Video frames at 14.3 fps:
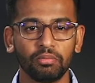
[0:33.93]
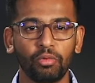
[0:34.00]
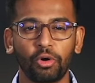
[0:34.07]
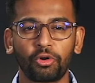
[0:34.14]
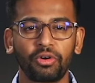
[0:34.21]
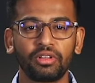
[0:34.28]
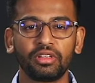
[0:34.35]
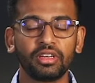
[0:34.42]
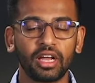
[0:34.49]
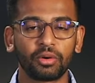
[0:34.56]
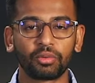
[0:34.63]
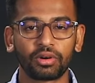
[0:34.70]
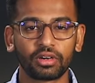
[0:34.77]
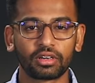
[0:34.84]
monitoring the
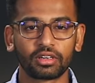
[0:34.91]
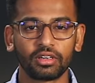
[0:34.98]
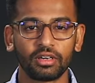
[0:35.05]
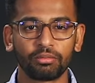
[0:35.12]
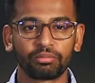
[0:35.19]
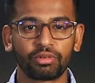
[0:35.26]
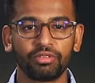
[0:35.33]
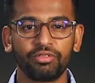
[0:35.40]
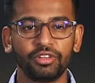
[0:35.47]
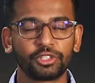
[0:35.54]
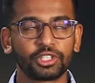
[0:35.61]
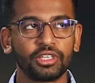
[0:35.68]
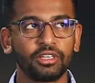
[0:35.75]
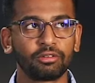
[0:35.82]
network,
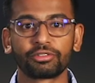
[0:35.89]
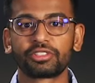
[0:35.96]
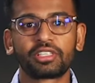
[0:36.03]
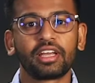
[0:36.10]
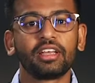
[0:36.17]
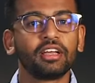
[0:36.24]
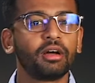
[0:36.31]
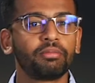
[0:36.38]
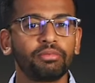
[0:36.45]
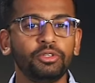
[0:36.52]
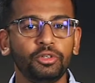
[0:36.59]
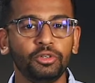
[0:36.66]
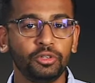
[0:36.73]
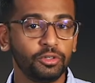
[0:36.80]
provisioning or setting up
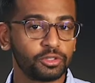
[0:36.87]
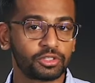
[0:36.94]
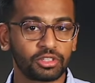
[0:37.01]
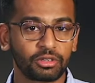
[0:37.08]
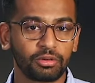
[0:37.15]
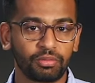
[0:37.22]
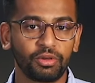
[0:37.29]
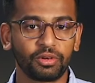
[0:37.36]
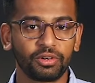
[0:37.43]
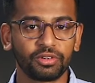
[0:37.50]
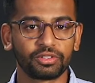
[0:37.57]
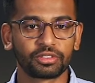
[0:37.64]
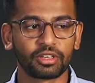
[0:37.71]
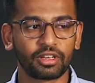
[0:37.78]
new users and
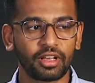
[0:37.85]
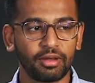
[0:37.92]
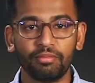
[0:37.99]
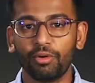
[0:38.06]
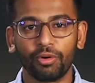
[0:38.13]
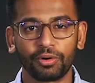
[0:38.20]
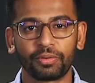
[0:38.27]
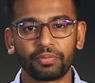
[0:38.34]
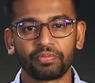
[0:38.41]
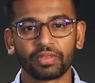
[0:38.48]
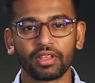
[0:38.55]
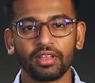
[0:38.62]
computers, and more.